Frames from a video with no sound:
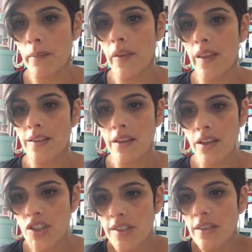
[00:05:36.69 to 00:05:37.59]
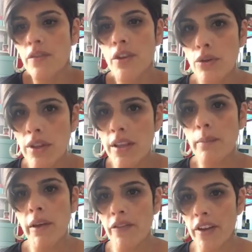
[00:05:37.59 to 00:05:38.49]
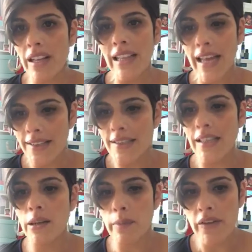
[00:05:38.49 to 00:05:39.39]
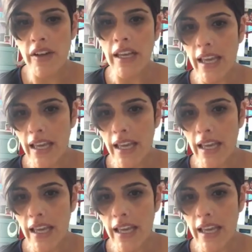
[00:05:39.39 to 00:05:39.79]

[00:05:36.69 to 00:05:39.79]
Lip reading: that's going to just give you a little bit of a cleanse, a little bit of a kick,